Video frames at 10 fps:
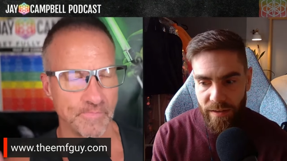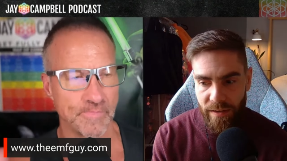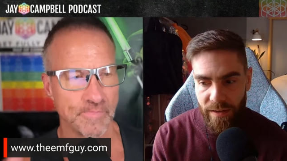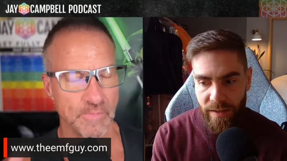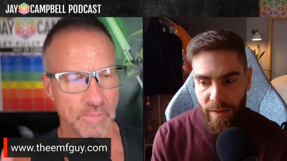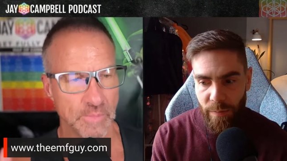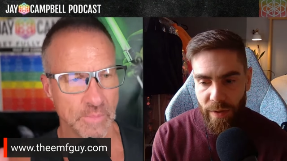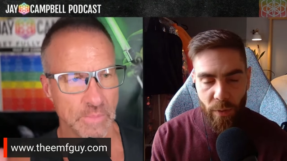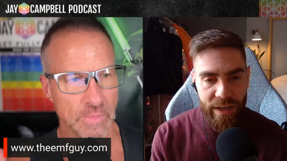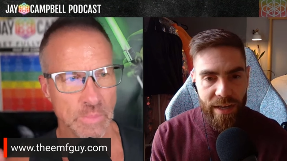Speaker 1: uh,
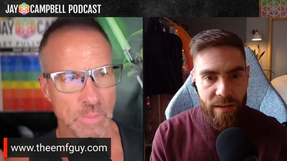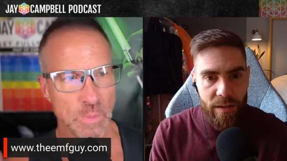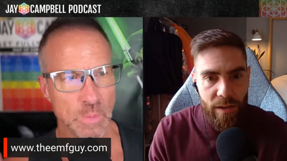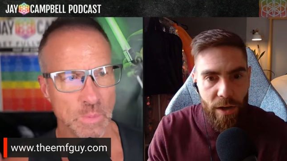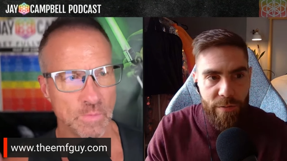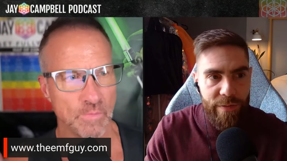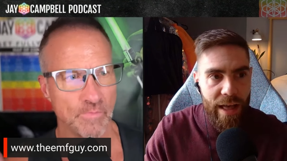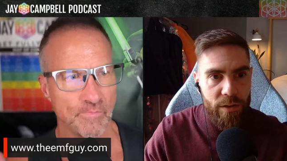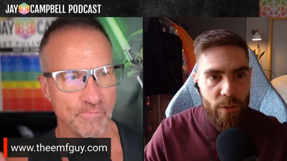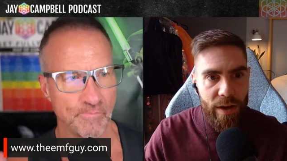people get a lot of
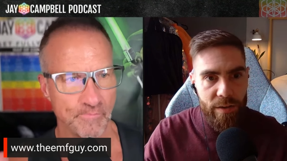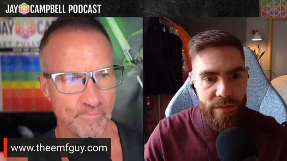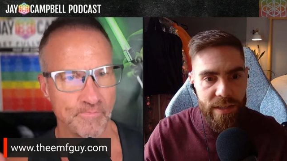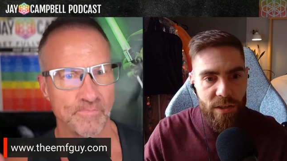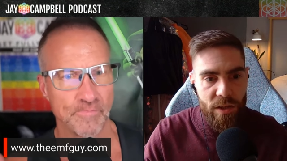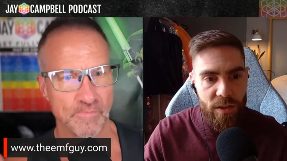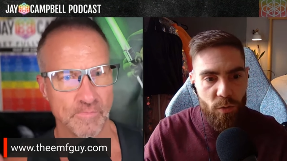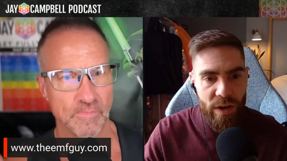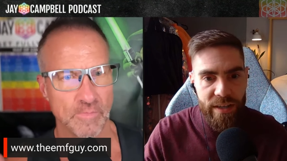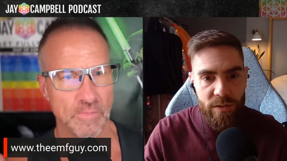value out of these uh,
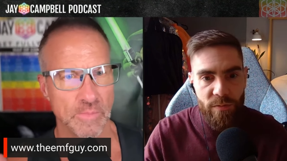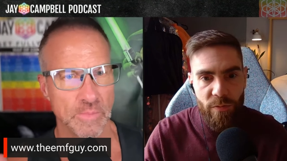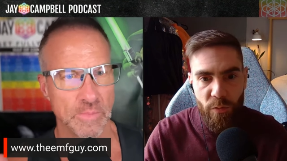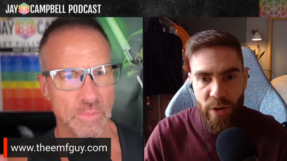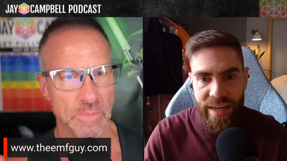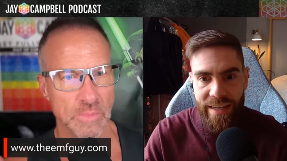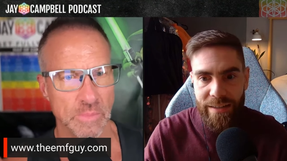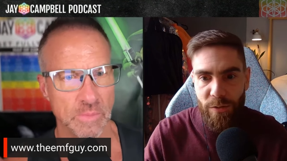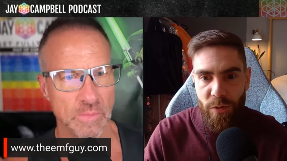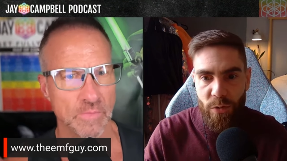20 free
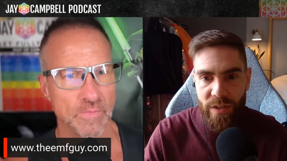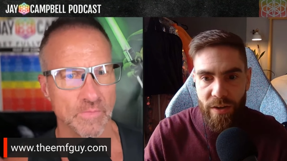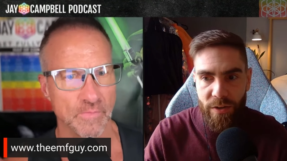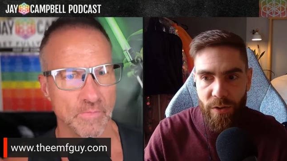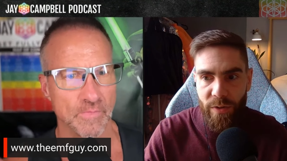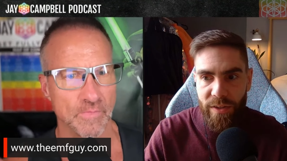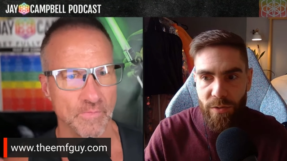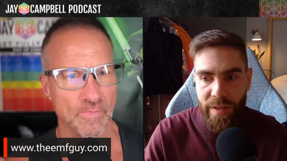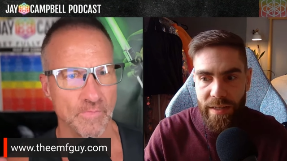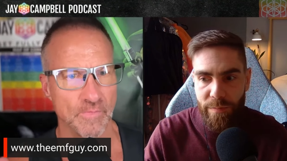interviews that are going to
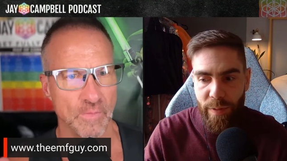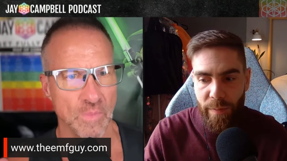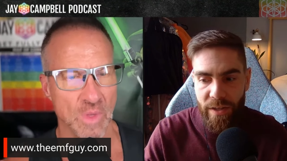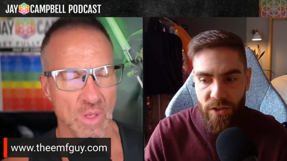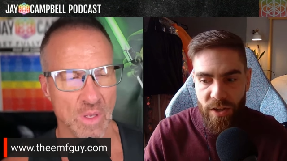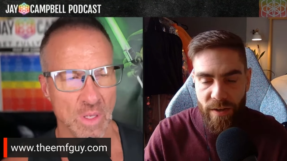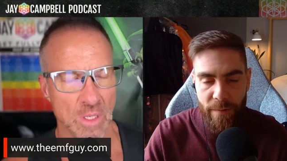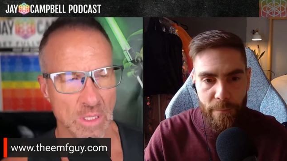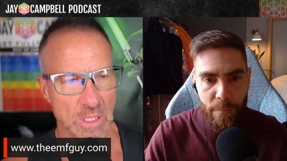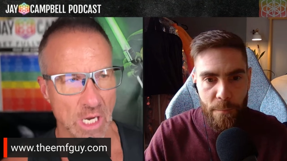be published.
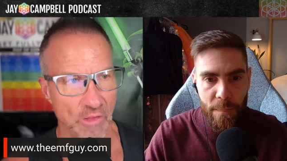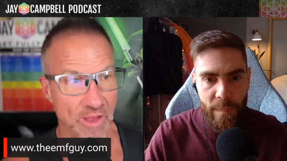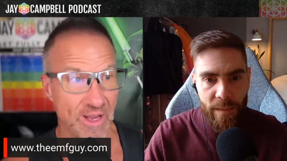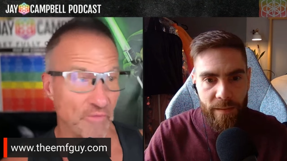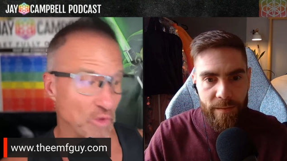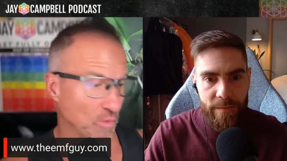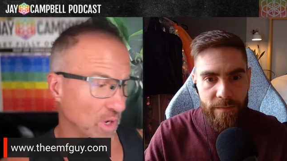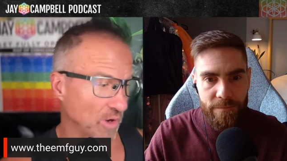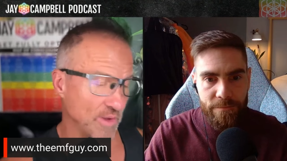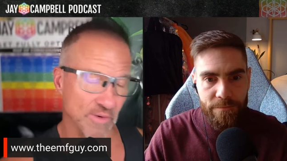
Speaker 2: Oh, they definitely
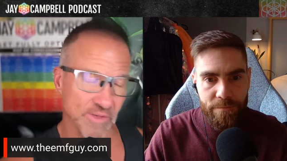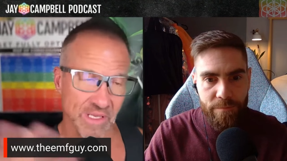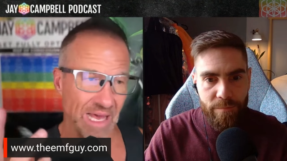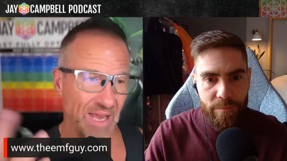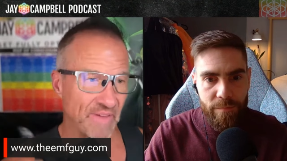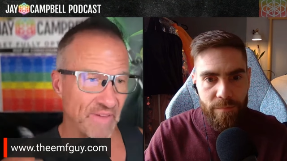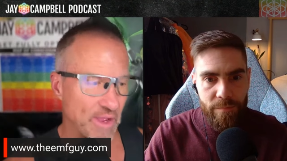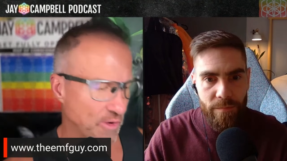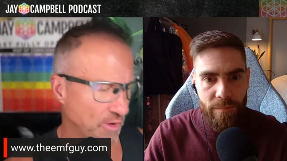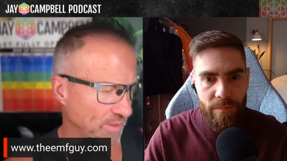will. And there was a lot of
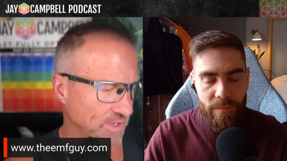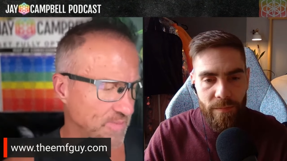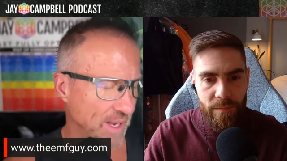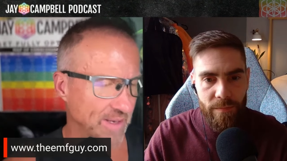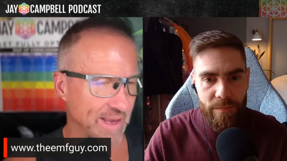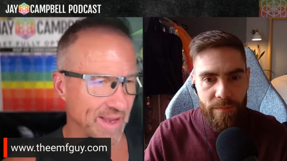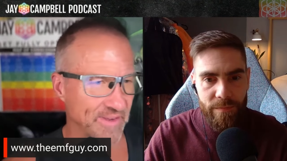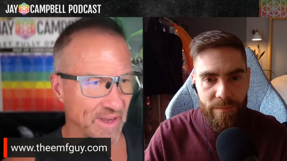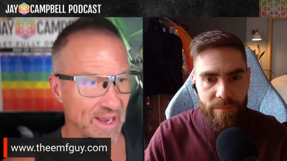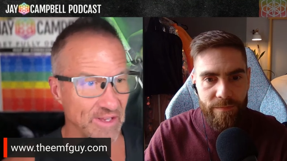value in this podcast
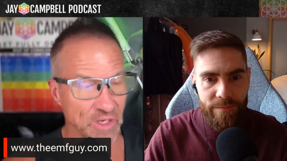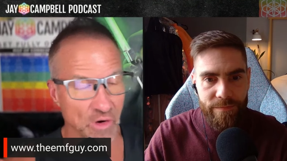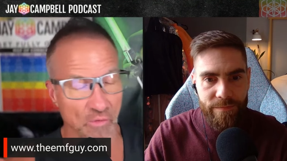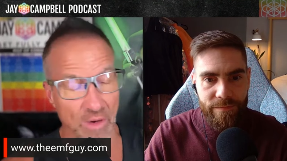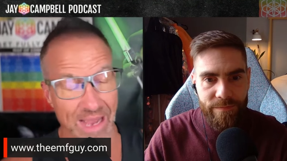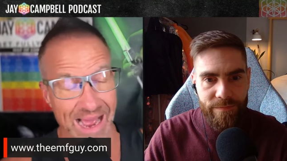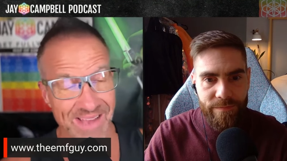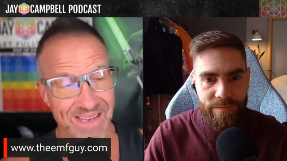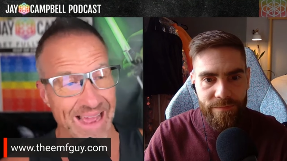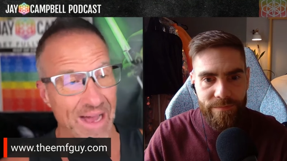today. So, guys
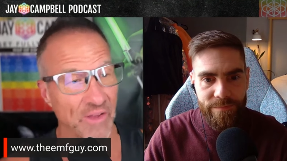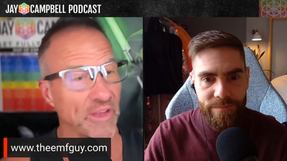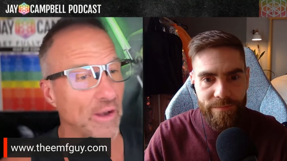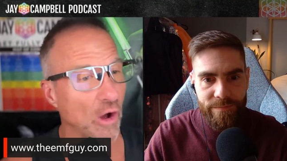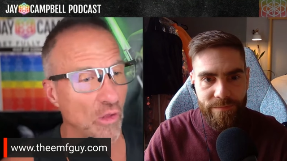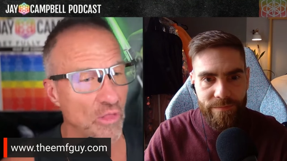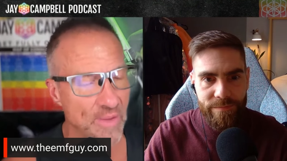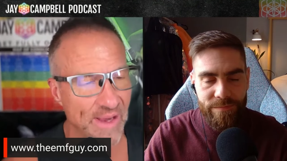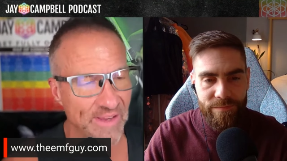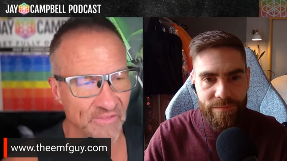and gals, and all the
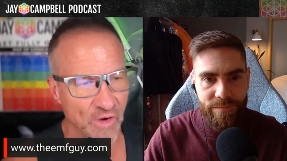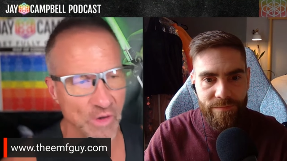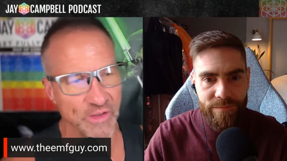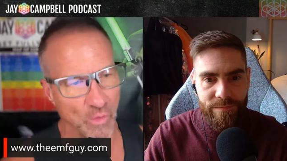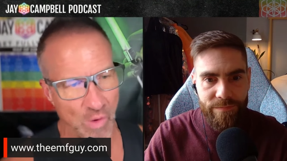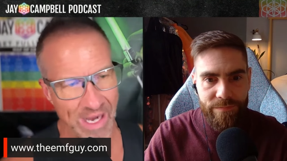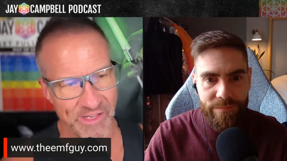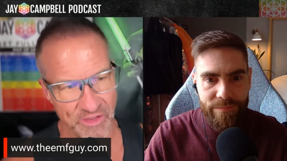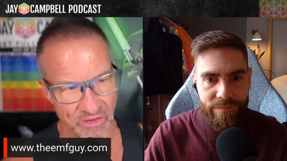amazing folks that watch the